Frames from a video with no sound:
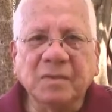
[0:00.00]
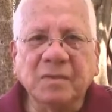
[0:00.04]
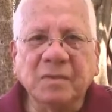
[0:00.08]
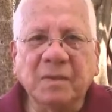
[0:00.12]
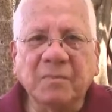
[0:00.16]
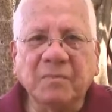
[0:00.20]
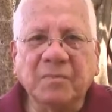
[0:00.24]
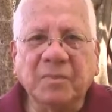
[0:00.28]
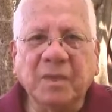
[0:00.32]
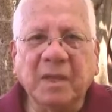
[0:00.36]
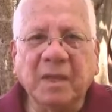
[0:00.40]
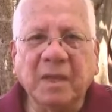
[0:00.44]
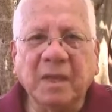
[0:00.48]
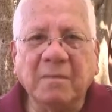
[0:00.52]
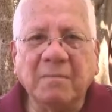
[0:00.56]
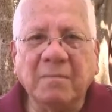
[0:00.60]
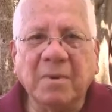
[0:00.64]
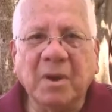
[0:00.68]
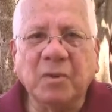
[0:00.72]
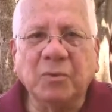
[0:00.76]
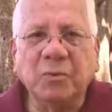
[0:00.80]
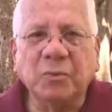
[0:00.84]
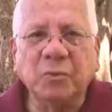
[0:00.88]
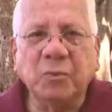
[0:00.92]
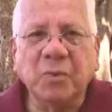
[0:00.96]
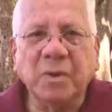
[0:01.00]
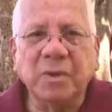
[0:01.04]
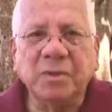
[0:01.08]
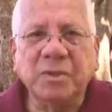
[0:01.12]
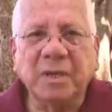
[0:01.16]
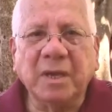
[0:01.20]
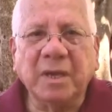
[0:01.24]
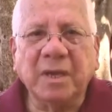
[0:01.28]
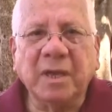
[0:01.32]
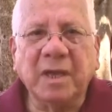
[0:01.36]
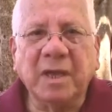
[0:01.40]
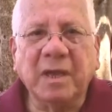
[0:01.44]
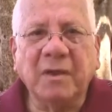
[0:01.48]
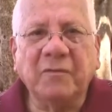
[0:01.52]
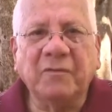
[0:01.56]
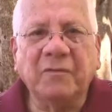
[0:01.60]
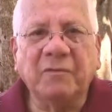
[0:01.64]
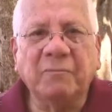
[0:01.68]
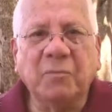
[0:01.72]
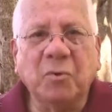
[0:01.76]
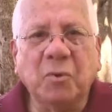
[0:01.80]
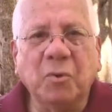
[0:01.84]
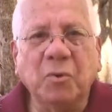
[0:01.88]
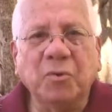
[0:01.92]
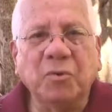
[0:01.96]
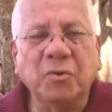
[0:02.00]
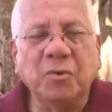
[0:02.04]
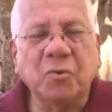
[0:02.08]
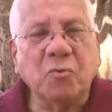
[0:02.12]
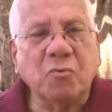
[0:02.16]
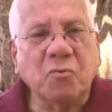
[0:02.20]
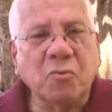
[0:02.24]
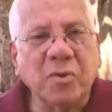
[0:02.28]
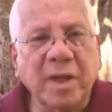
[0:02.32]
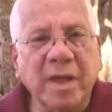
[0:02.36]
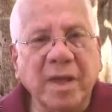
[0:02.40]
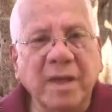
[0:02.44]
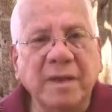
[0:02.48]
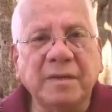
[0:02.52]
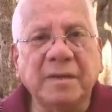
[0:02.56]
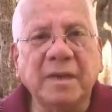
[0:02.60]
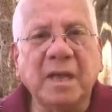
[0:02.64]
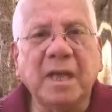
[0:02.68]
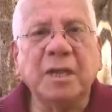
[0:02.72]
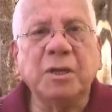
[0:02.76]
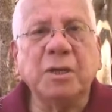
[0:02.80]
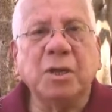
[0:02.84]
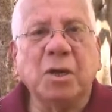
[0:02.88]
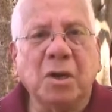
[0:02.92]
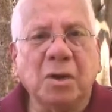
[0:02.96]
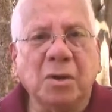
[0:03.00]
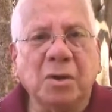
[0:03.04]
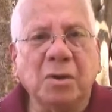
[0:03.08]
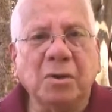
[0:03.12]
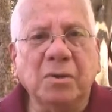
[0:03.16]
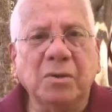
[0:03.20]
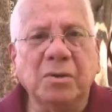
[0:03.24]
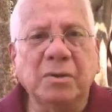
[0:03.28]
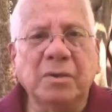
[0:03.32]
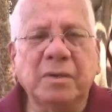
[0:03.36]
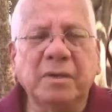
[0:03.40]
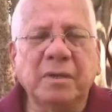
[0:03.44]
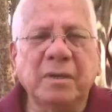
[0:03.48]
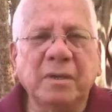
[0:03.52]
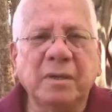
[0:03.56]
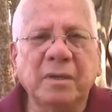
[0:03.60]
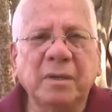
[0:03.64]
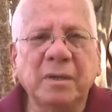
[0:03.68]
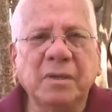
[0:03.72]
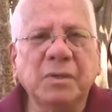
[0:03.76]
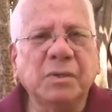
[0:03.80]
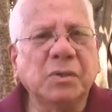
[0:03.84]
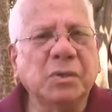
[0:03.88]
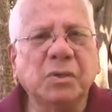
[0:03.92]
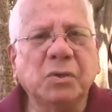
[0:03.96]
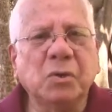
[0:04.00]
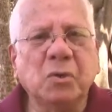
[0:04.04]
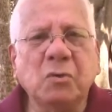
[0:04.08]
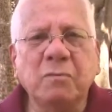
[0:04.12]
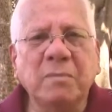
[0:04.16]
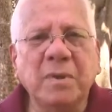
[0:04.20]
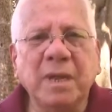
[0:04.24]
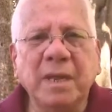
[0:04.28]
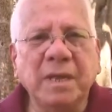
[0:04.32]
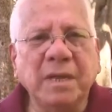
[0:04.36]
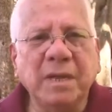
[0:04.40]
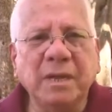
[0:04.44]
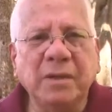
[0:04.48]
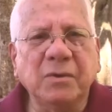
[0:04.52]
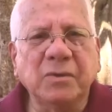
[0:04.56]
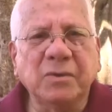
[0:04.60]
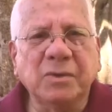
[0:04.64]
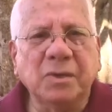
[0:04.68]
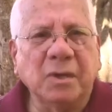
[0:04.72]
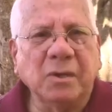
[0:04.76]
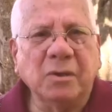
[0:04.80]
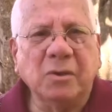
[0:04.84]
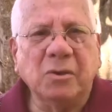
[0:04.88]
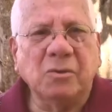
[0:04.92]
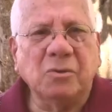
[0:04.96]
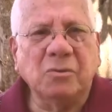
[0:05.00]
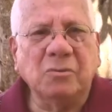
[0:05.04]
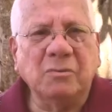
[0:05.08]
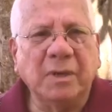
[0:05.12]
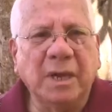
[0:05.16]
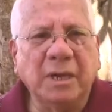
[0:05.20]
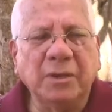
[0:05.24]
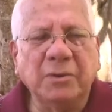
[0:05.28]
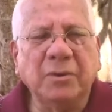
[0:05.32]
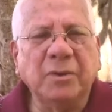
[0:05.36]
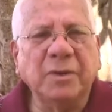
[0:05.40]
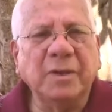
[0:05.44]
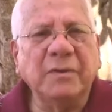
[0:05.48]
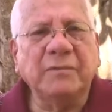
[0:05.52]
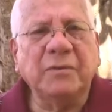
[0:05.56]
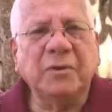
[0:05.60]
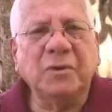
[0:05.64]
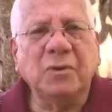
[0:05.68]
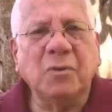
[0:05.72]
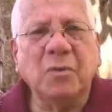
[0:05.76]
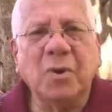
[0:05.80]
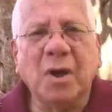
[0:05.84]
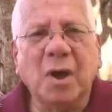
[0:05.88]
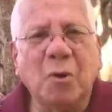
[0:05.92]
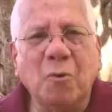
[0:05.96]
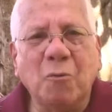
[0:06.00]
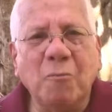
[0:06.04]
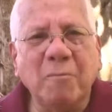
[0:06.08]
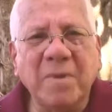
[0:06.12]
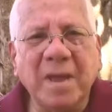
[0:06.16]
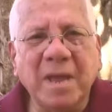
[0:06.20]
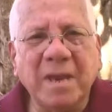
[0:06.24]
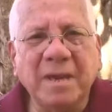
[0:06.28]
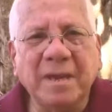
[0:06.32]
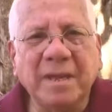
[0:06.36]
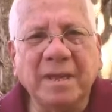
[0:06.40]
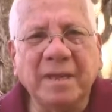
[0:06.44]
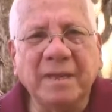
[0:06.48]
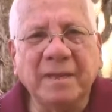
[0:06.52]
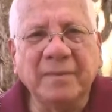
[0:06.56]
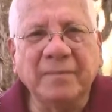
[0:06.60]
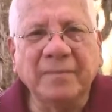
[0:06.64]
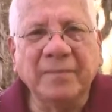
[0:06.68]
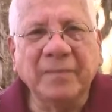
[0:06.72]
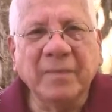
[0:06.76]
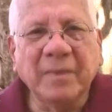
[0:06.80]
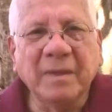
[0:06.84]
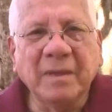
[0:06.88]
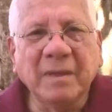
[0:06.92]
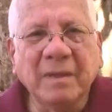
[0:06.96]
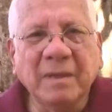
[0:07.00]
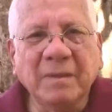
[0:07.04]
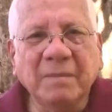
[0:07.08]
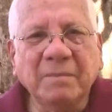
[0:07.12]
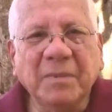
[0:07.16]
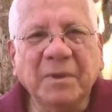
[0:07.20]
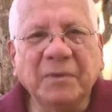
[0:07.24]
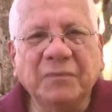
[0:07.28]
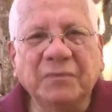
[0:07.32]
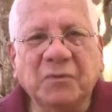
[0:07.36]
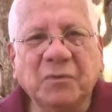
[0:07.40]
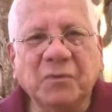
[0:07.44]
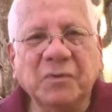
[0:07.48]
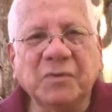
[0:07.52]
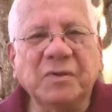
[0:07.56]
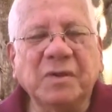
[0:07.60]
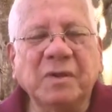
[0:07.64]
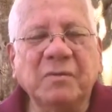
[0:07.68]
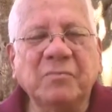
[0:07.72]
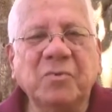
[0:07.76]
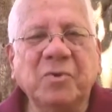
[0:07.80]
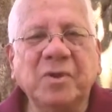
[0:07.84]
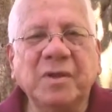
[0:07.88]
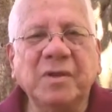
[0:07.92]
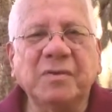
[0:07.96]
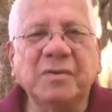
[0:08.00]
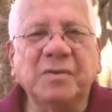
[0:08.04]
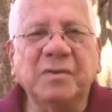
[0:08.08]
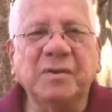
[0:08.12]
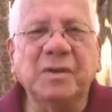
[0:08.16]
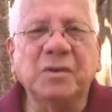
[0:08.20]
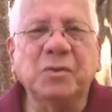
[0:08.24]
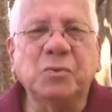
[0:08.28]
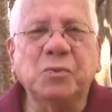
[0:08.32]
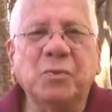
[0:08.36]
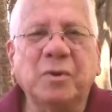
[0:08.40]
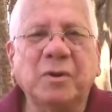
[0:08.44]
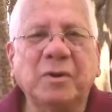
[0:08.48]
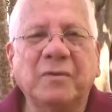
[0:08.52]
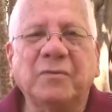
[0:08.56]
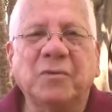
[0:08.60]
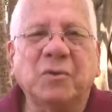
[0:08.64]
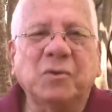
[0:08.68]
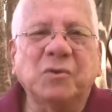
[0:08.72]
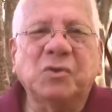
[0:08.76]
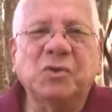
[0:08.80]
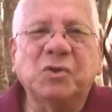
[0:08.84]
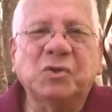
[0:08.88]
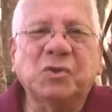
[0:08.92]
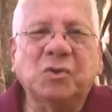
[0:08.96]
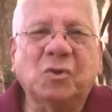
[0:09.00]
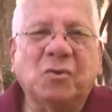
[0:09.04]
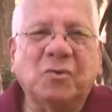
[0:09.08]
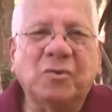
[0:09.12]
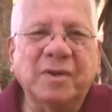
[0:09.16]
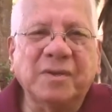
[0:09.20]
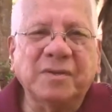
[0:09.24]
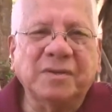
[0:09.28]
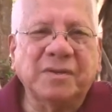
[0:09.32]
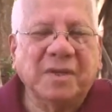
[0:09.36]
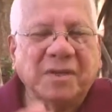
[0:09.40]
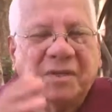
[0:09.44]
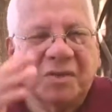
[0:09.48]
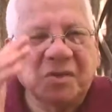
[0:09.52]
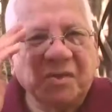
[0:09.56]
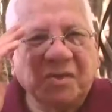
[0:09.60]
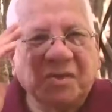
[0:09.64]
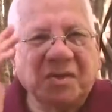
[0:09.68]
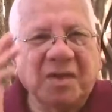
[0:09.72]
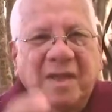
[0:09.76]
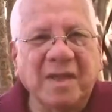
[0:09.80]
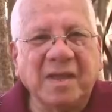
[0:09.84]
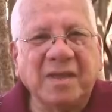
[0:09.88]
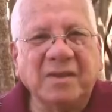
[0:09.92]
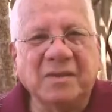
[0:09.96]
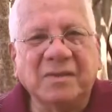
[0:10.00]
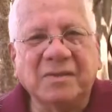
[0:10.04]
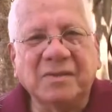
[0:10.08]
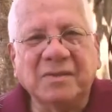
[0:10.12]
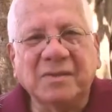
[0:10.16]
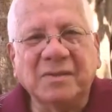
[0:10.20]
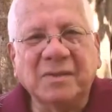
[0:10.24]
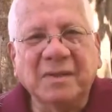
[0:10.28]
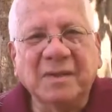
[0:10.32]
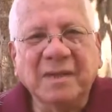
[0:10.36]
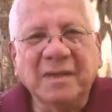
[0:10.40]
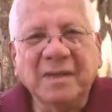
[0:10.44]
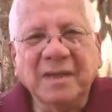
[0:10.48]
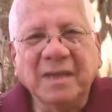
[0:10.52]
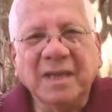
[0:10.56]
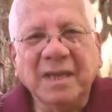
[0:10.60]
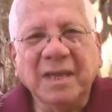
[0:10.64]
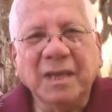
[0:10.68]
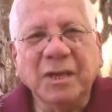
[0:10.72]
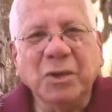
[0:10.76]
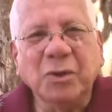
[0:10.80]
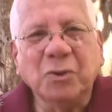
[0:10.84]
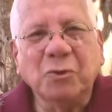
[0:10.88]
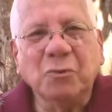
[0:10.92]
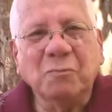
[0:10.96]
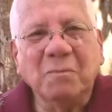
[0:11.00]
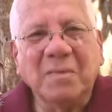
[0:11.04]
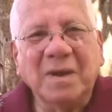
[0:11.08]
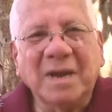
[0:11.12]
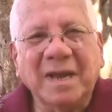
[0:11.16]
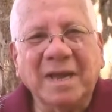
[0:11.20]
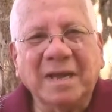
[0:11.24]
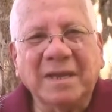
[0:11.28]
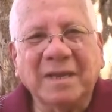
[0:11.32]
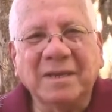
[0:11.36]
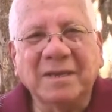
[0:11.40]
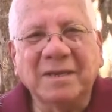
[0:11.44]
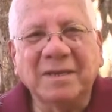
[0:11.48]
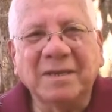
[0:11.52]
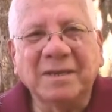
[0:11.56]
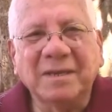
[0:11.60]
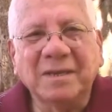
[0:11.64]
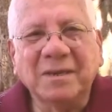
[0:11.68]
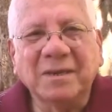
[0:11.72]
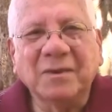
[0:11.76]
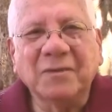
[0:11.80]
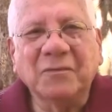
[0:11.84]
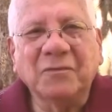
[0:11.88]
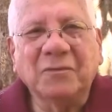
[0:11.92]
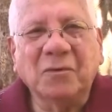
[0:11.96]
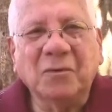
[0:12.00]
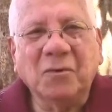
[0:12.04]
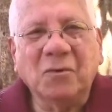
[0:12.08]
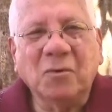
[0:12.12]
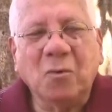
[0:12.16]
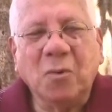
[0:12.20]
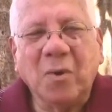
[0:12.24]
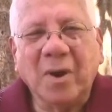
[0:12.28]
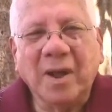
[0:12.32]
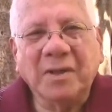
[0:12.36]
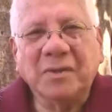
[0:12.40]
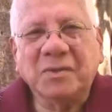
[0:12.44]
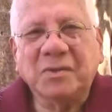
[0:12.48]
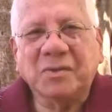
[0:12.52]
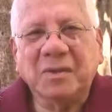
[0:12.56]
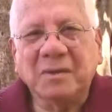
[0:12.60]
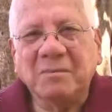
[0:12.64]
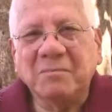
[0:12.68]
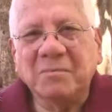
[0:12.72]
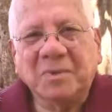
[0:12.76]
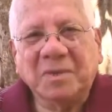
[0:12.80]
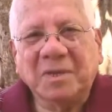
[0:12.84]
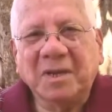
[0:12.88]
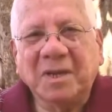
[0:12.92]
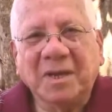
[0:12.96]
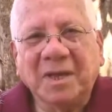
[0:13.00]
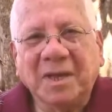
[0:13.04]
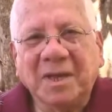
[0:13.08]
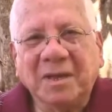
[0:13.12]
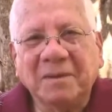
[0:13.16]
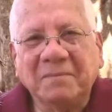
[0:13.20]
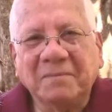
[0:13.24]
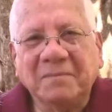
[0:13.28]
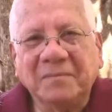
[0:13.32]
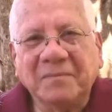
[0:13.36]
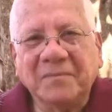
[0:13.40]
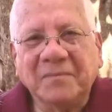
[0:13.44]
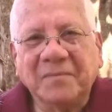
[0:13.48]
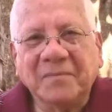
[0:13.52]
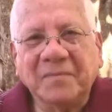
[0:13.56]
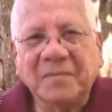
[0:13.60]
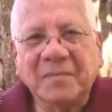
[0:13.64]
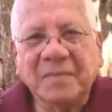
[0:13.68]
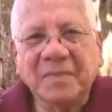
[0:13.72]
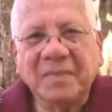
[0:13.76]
something about which I have both read and heard so many years ago. I don't even know how many. But for some reason, it's one of those stories that stays in your mind for quite some time.